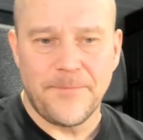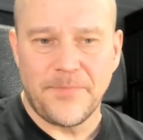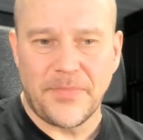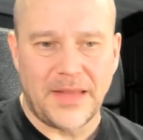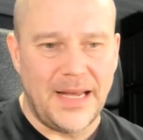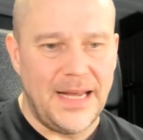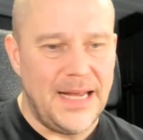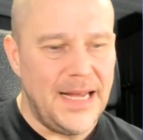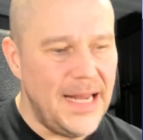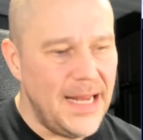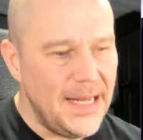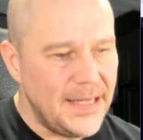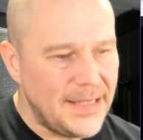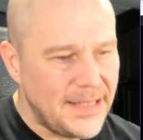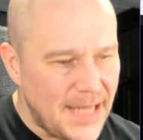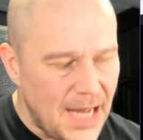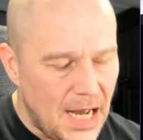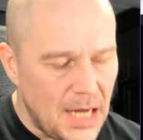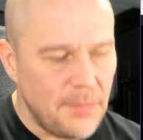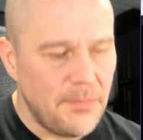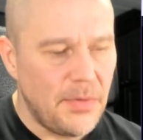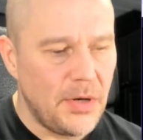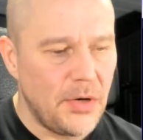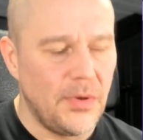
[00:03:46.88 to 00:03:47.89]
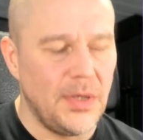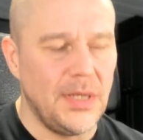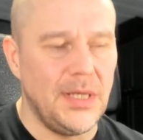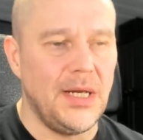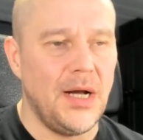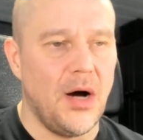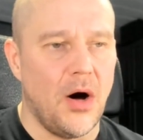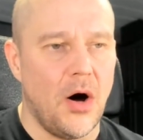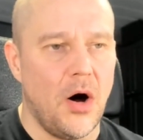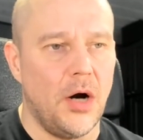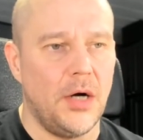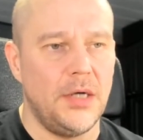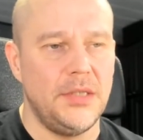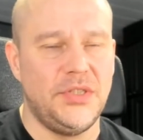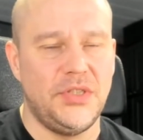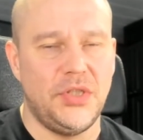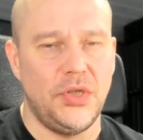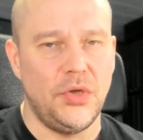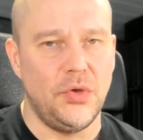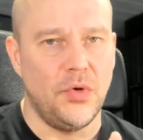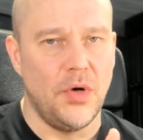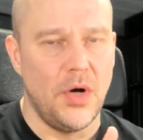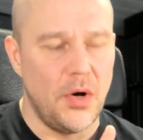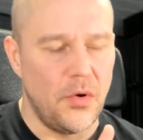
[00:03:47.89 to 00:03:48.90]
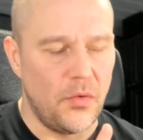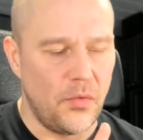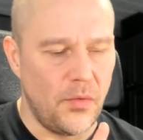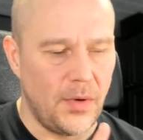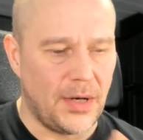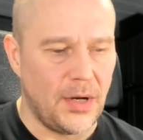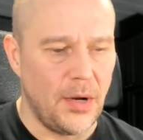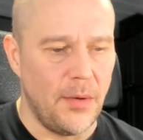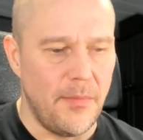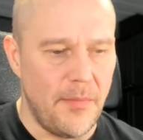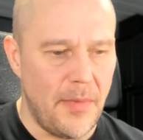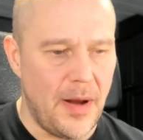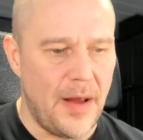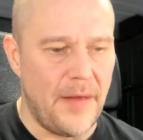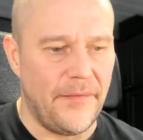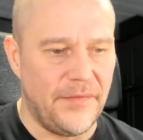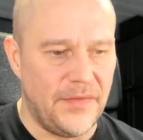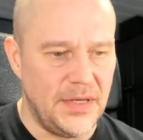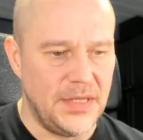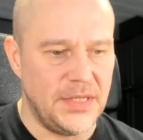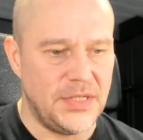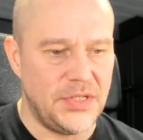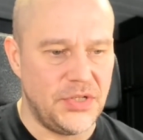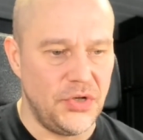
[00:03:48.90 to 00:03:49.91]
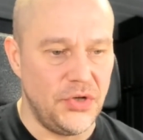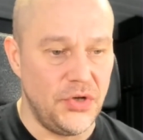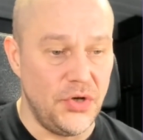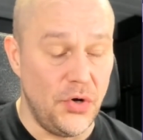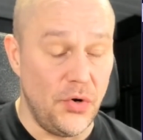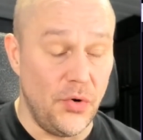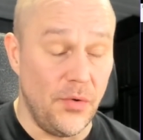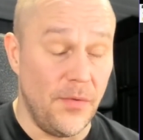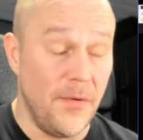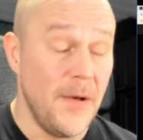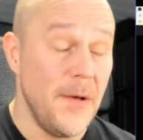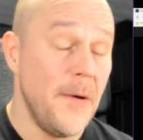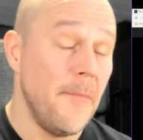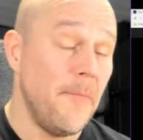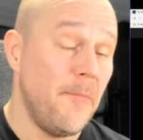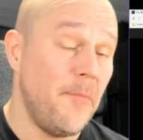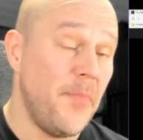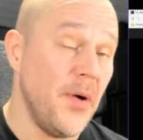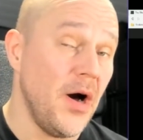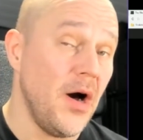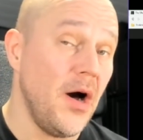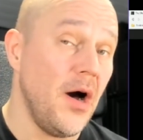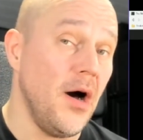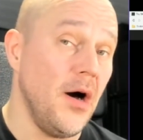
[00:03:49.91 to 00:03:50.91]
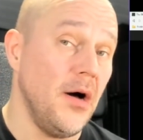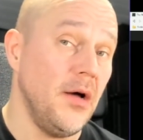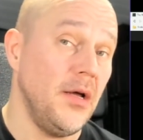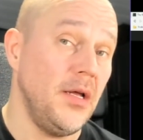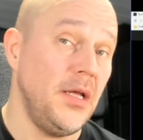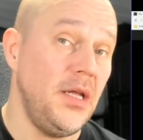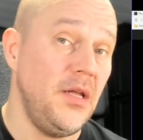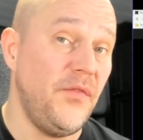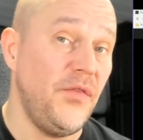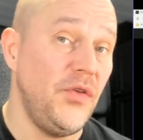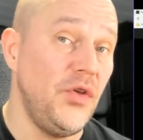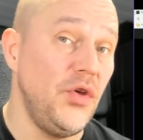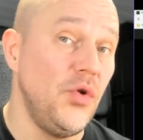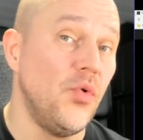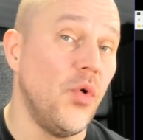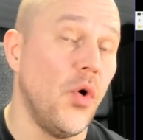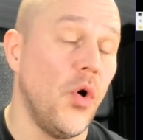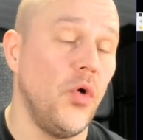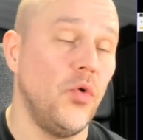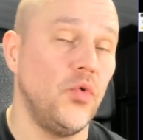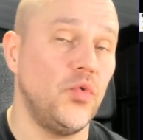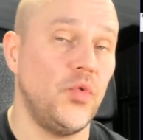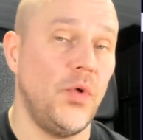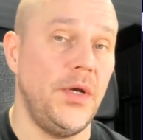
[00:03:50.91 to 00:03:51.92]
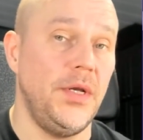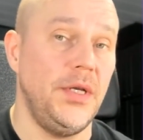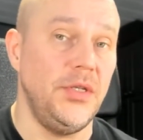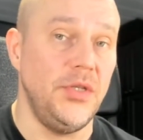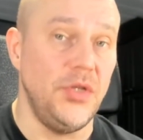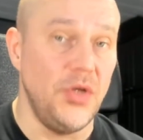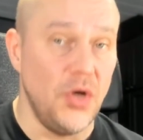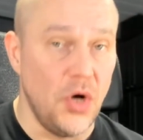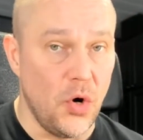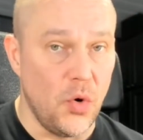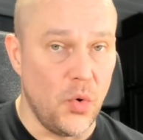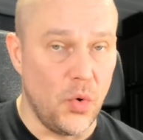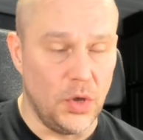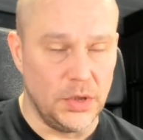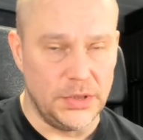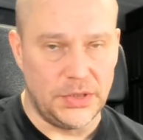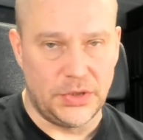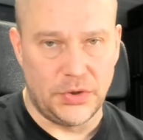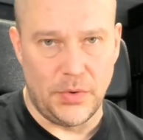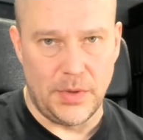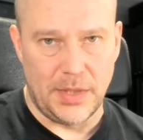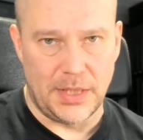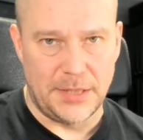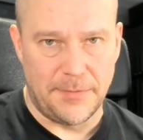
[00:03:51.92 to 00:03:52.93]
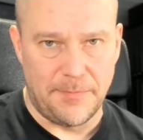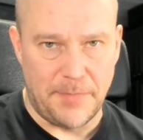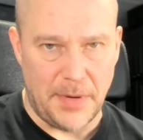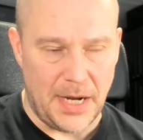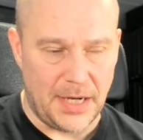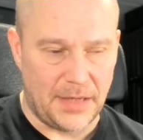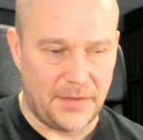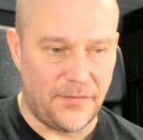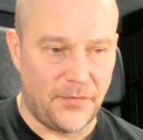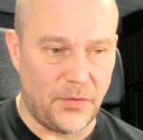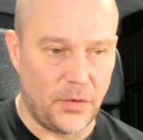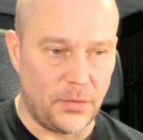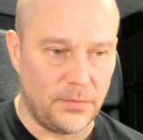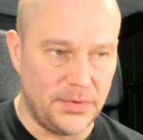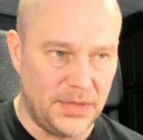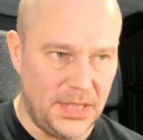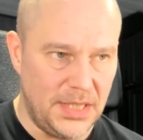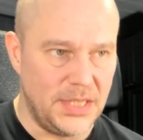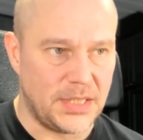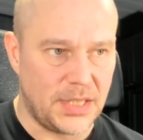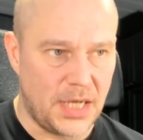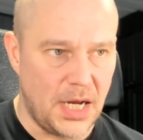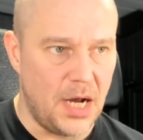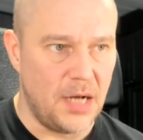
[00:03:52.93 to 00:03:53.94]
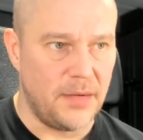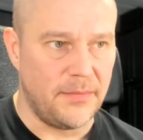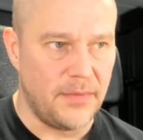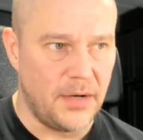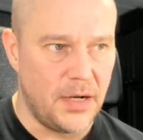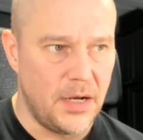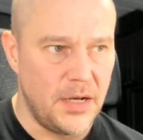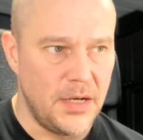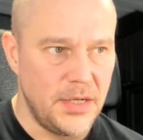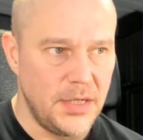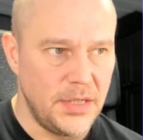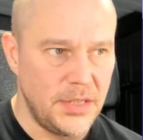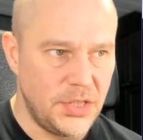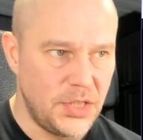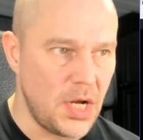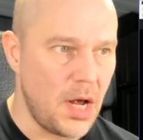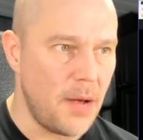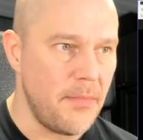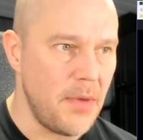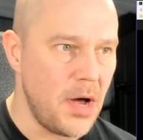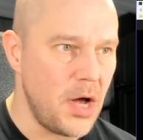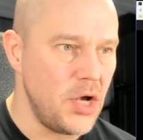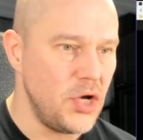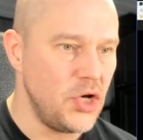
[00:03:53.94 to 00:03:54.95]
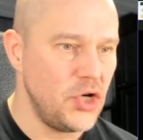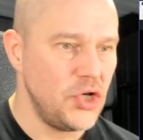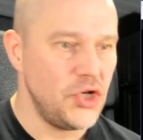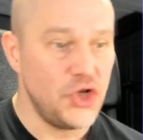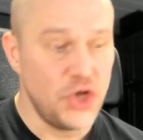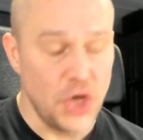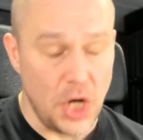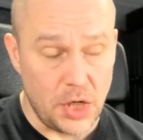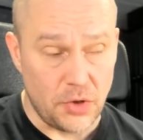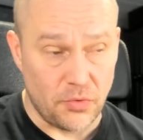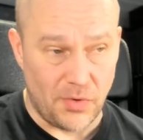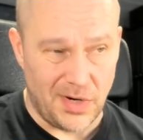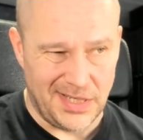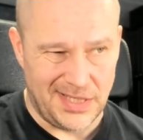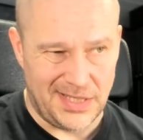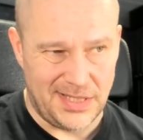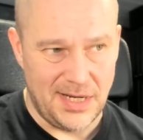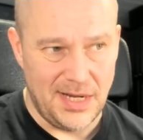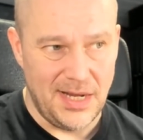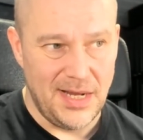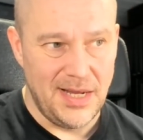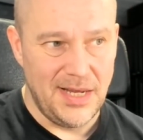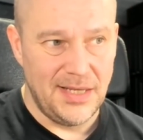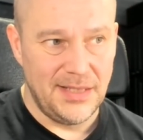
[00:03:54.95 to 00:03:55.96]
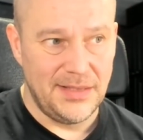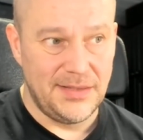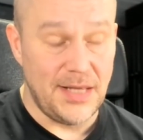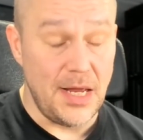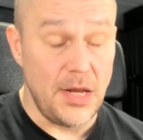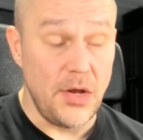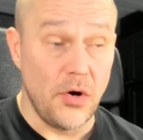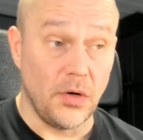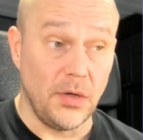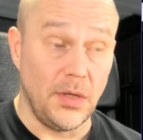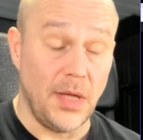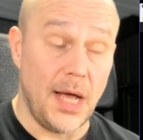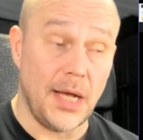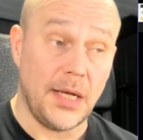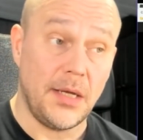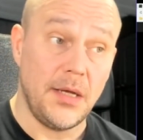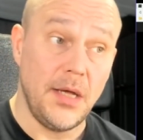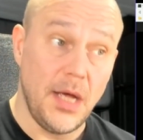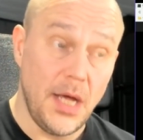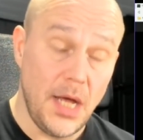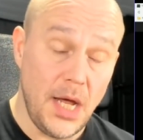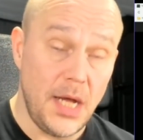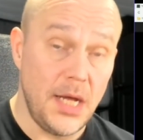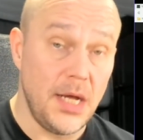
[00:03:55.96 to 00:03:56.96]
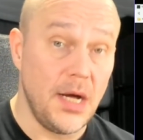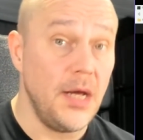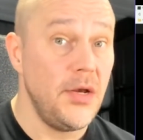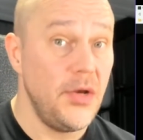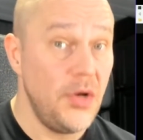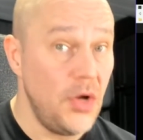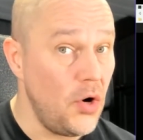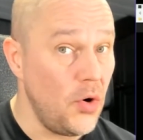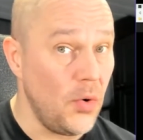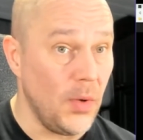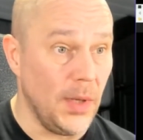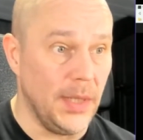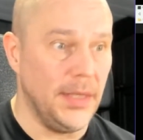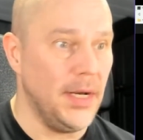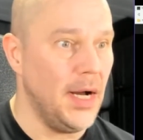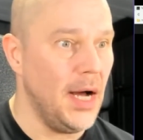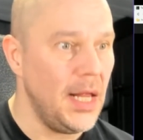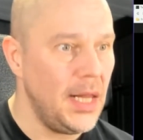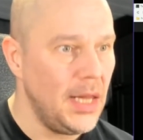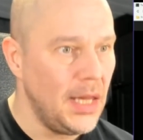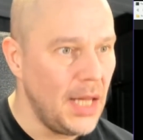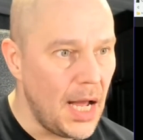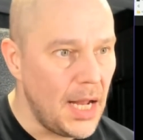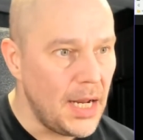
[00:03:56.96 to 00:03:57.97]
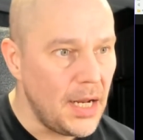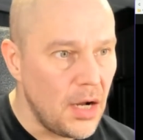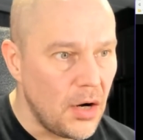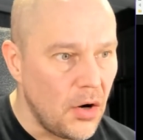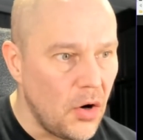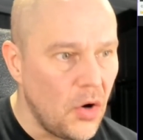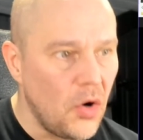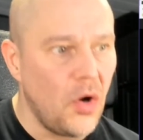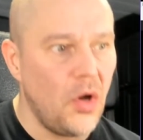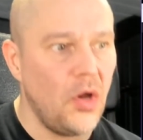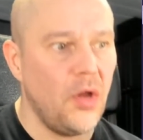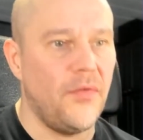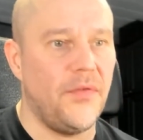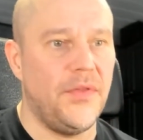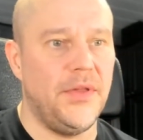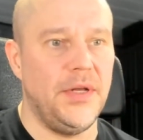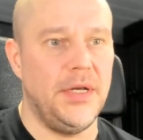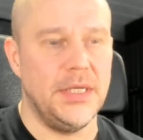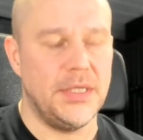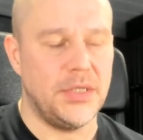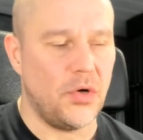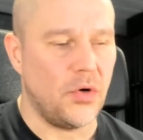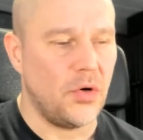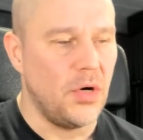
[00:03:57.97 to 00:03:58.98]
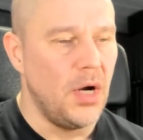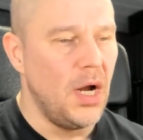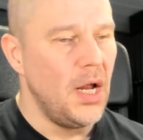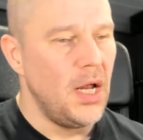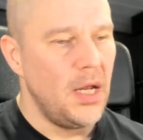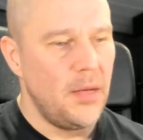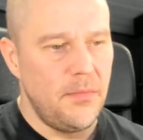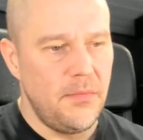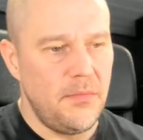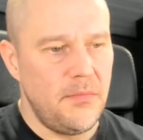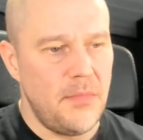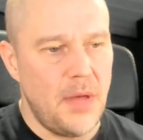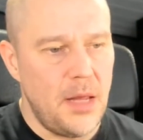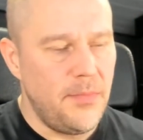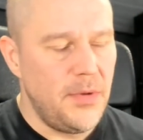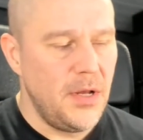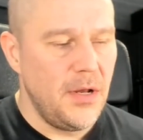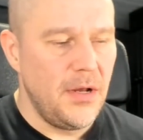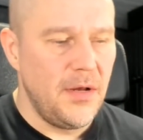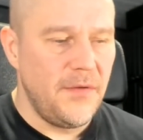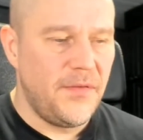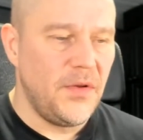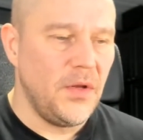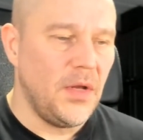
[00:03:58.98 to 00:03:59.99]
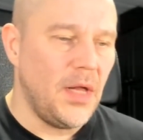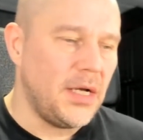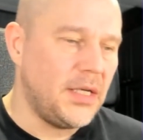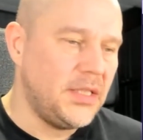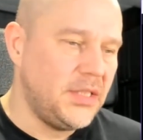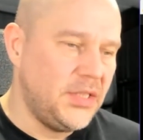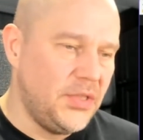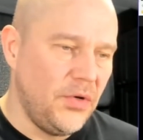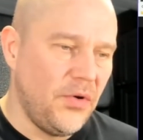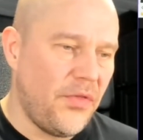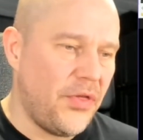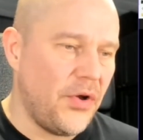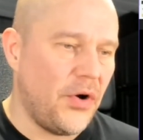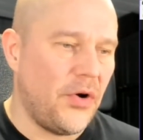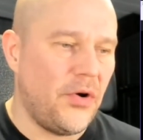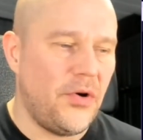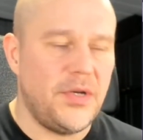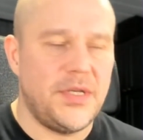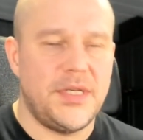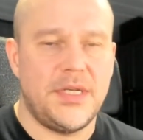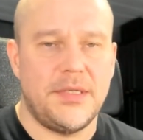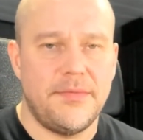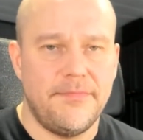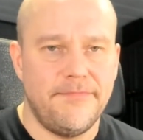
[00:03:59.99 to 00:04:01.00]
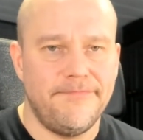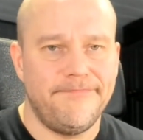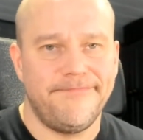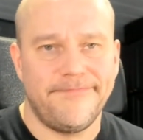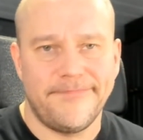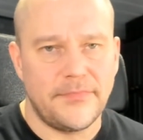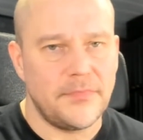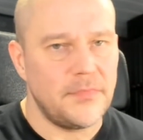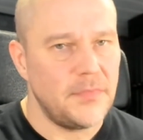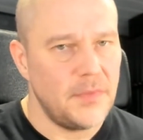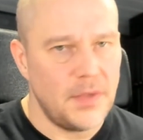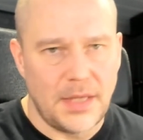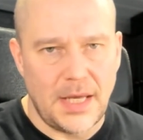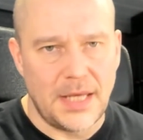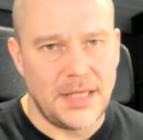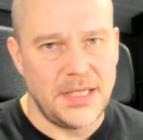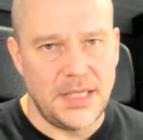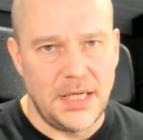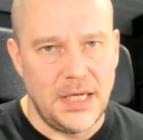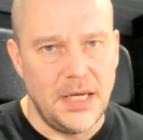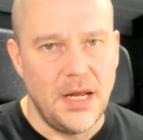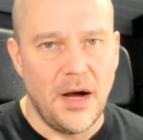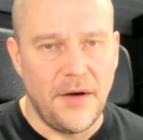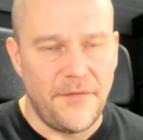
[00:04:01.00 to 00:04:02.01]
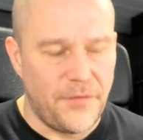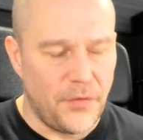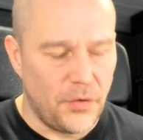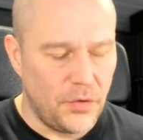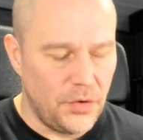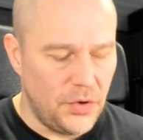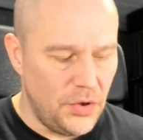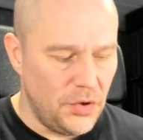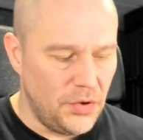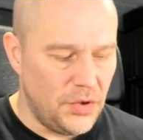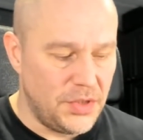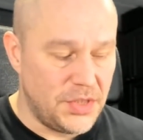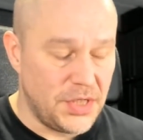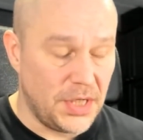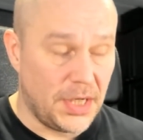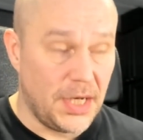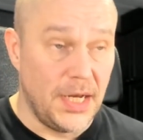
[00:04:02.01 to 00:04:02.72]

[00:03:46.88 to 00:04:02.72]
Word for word: it can be really hard to recommend this to you. But if you already know what to expect from these kind of sub-genres, then you're like, hey, I know it. I like all of these. Or maybe if you like two-thirds that's enough for you to check it